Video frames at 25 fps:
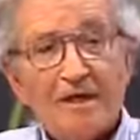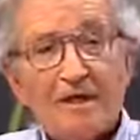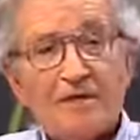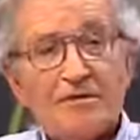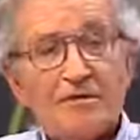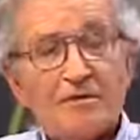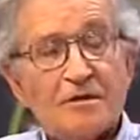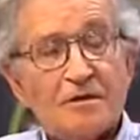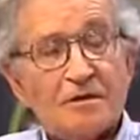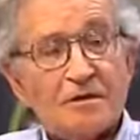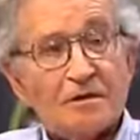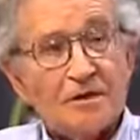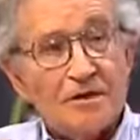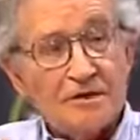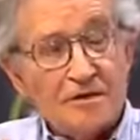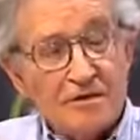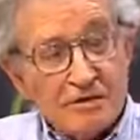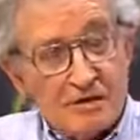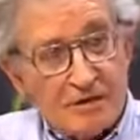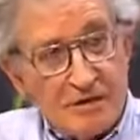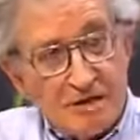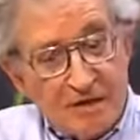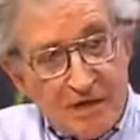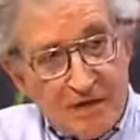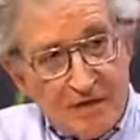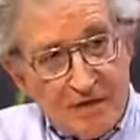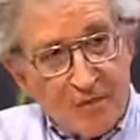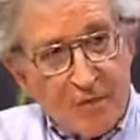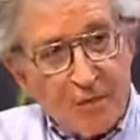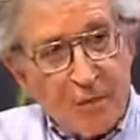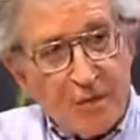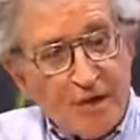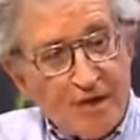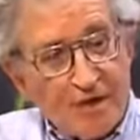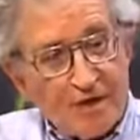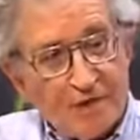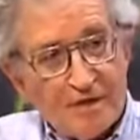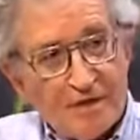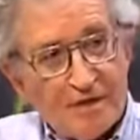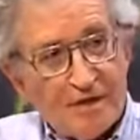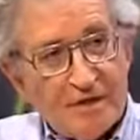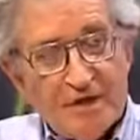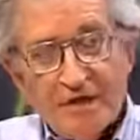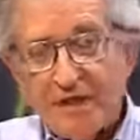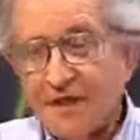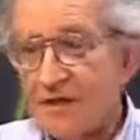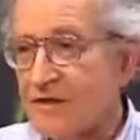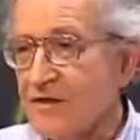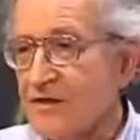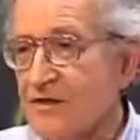Israel used it at once
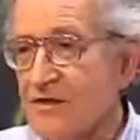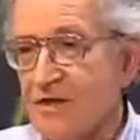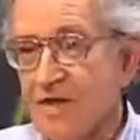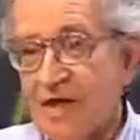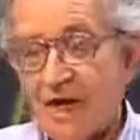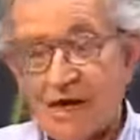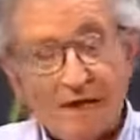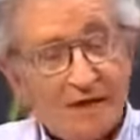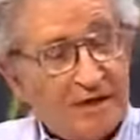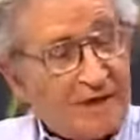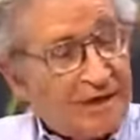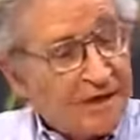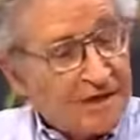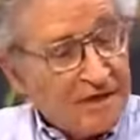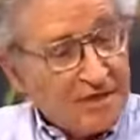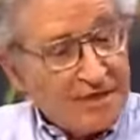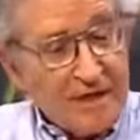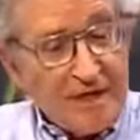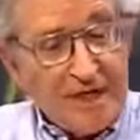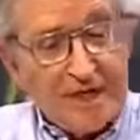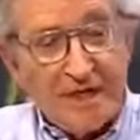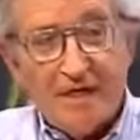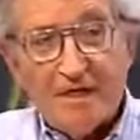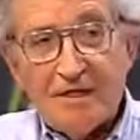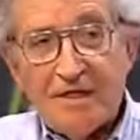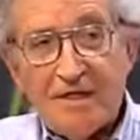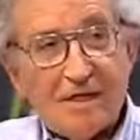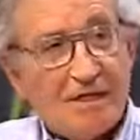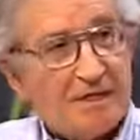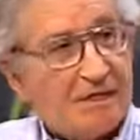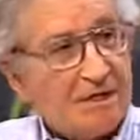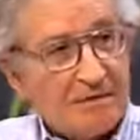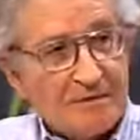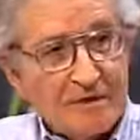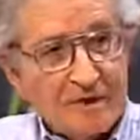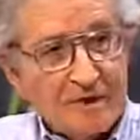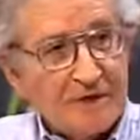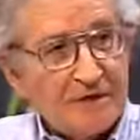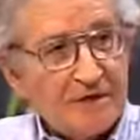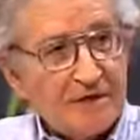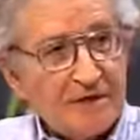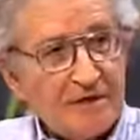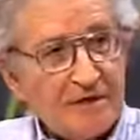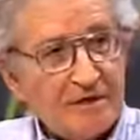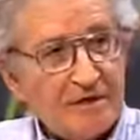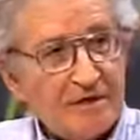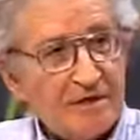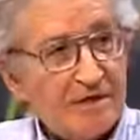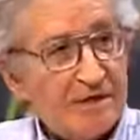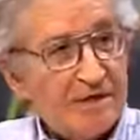in exactly the way they said they were going
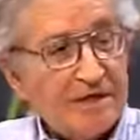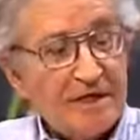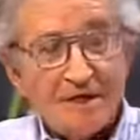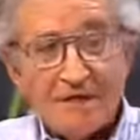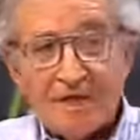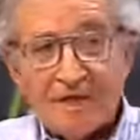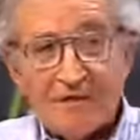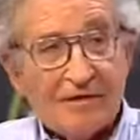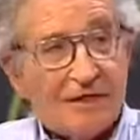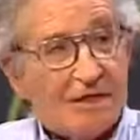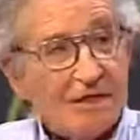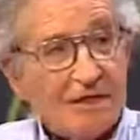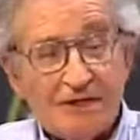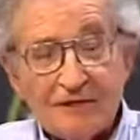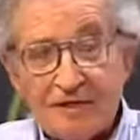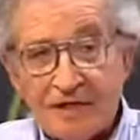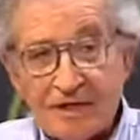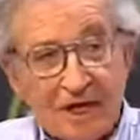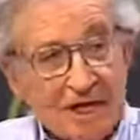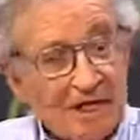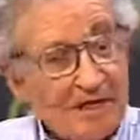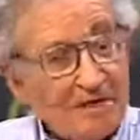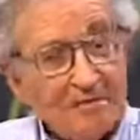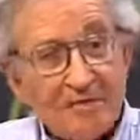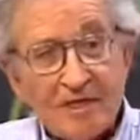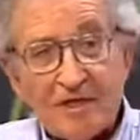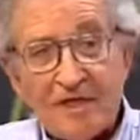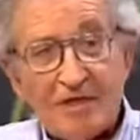to do, as every sane